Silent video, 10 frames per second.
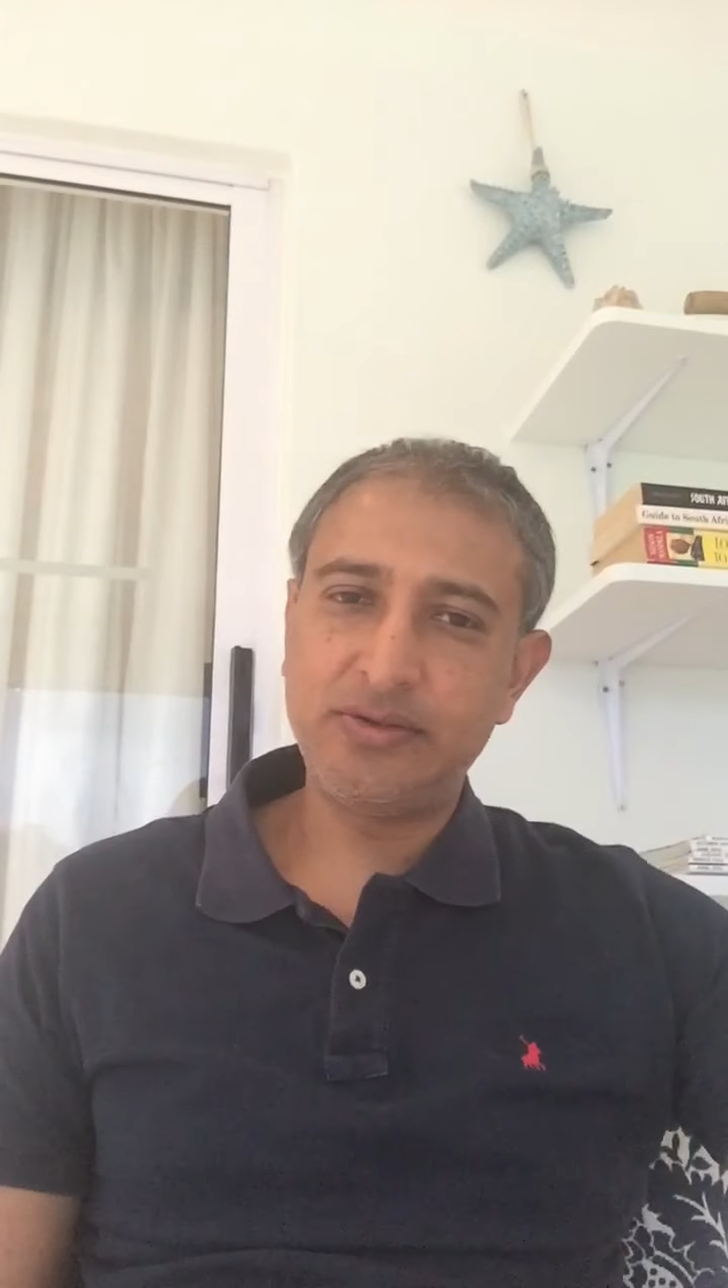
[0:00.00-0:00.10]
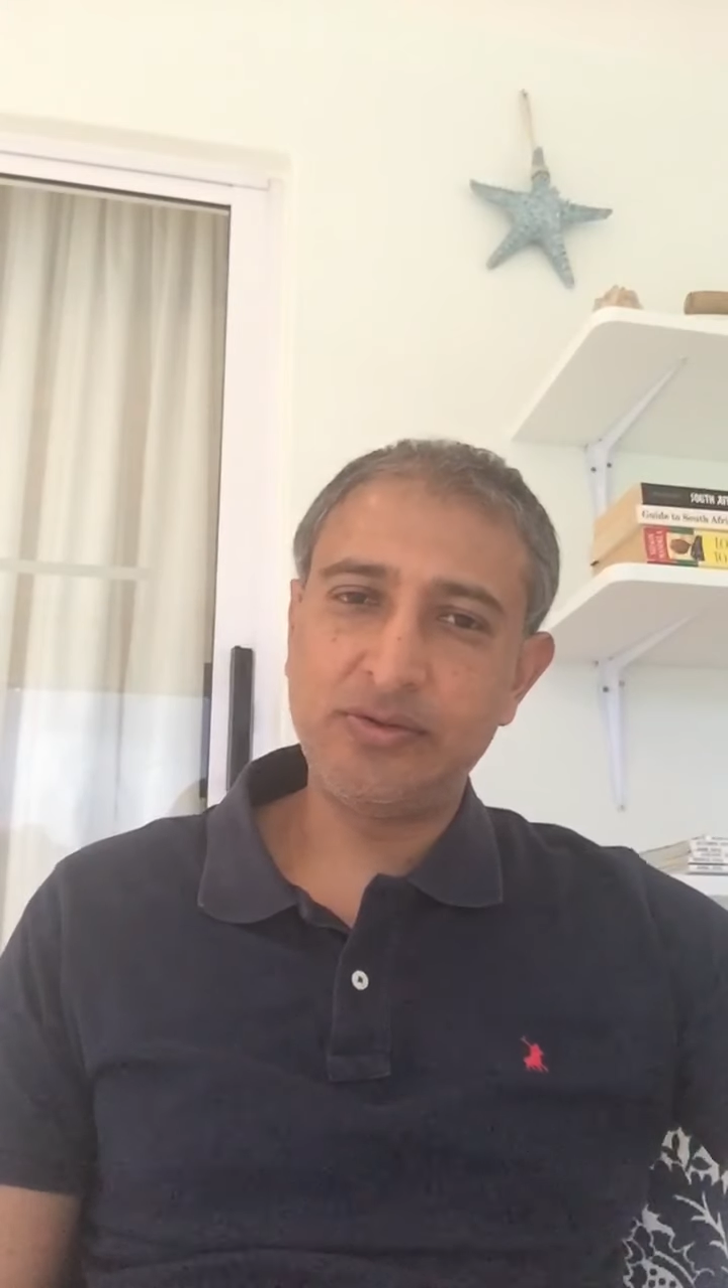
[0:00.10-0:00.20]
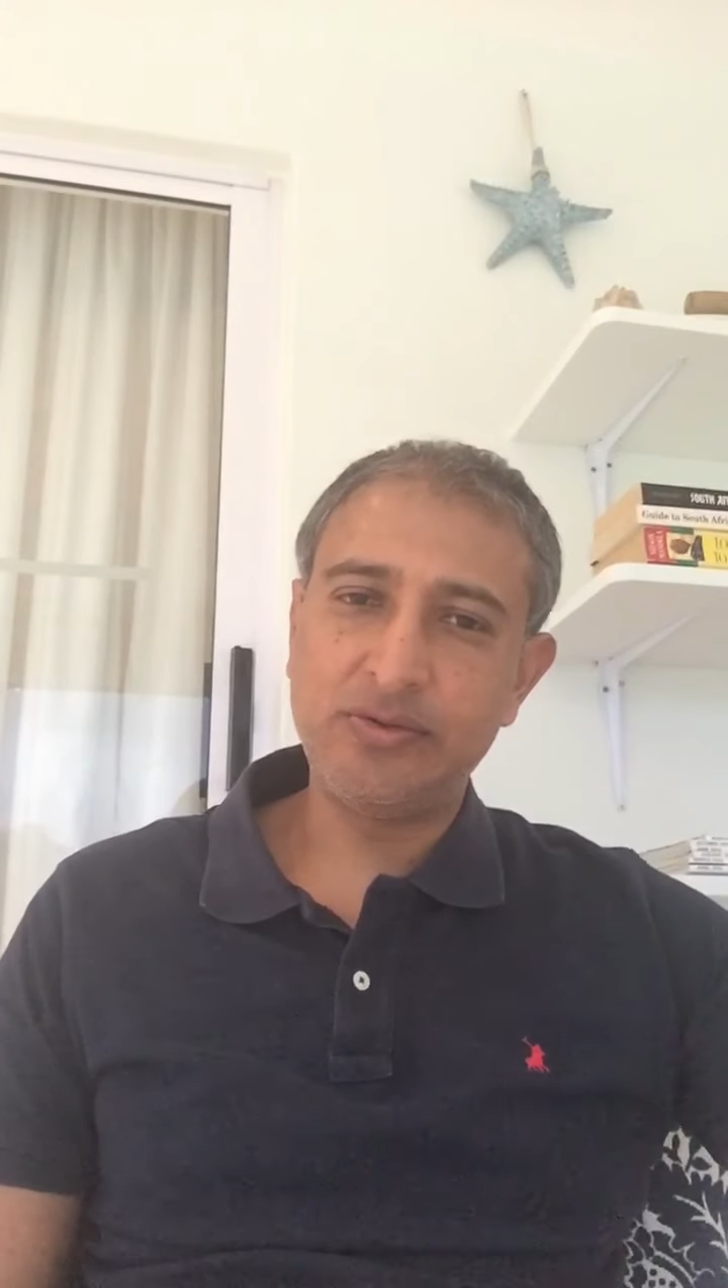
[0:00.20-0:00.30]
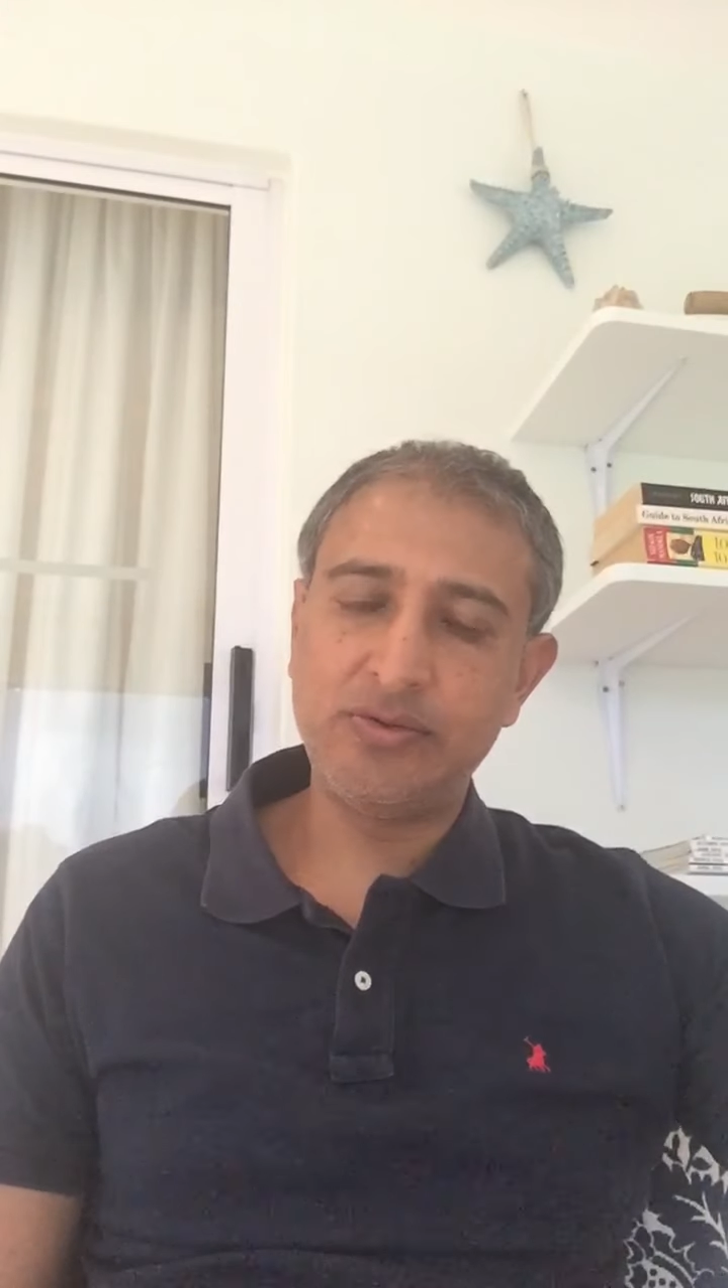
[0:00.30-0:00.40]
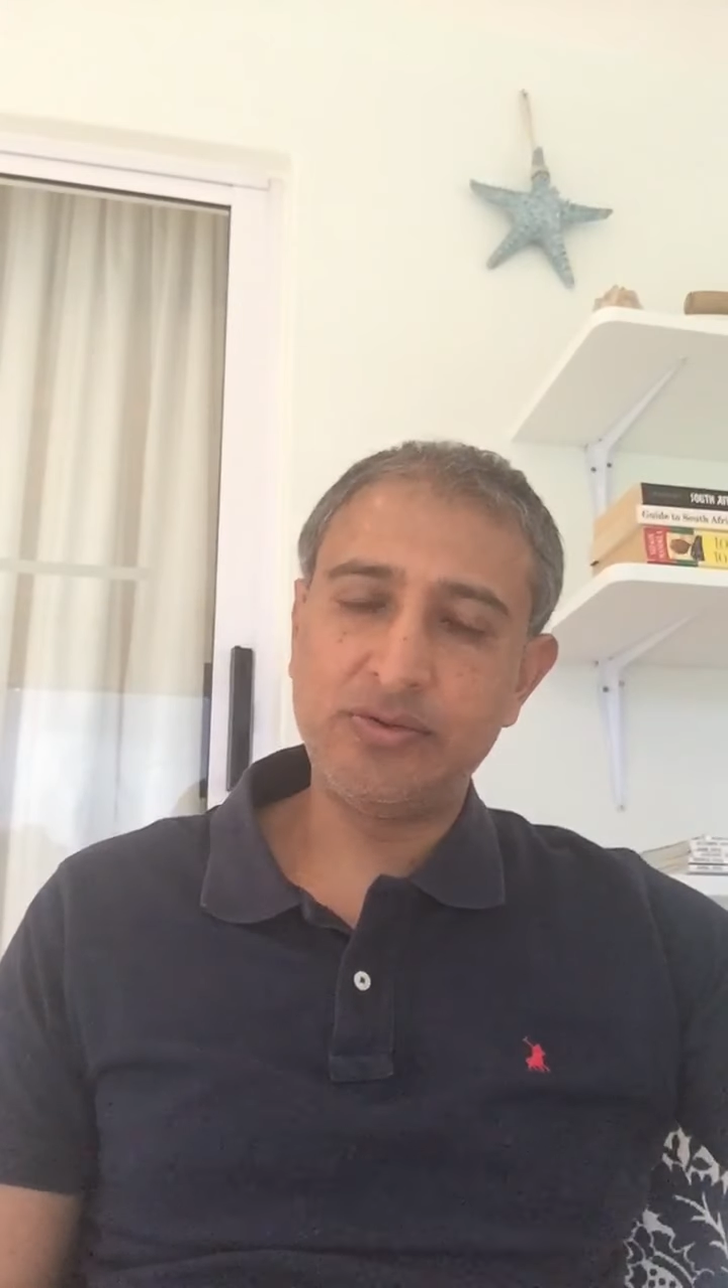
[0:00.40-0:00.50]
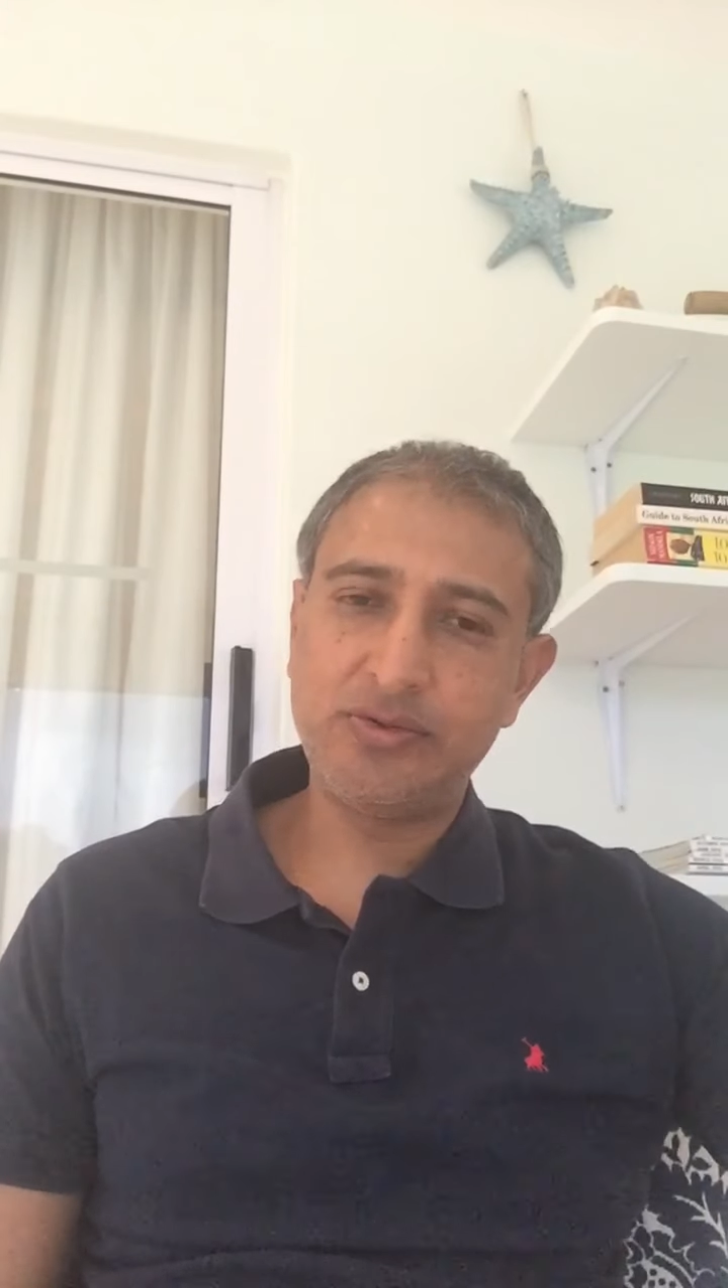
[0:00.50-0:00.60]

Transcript: to